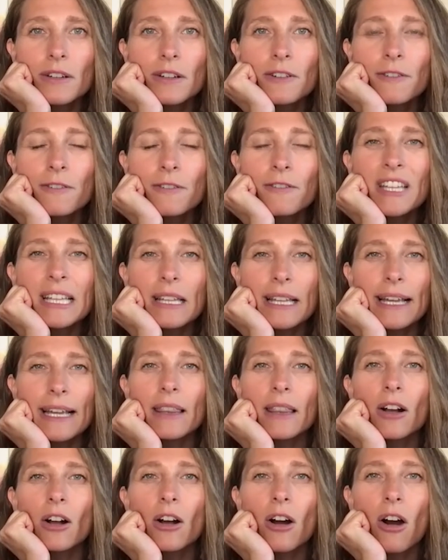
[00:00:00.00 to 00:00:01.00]
feeling
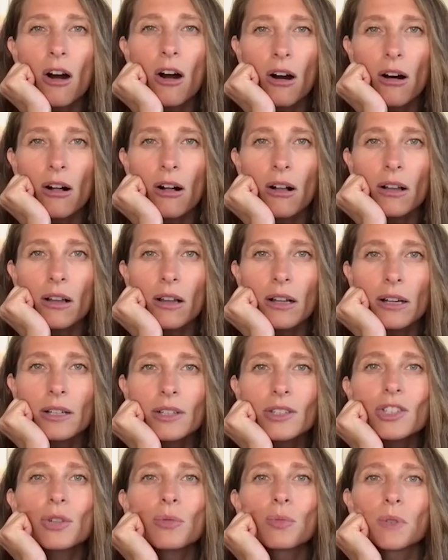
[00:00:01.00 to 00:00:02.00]
the call
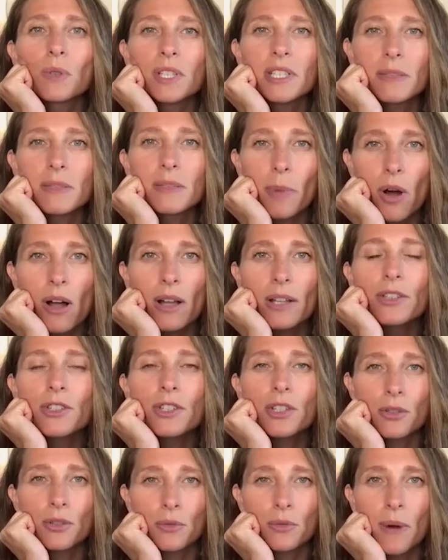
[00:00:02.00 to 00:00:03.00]
to respond
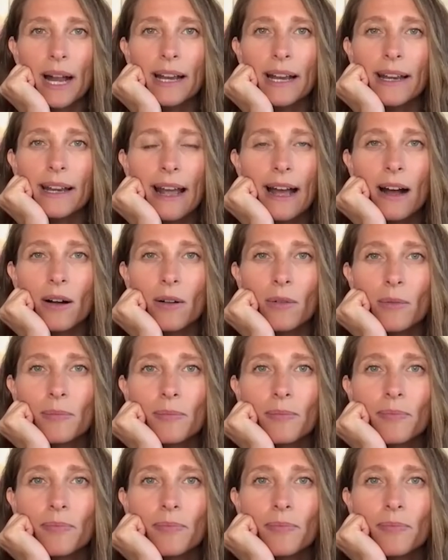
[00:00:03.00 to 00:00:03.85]
to right now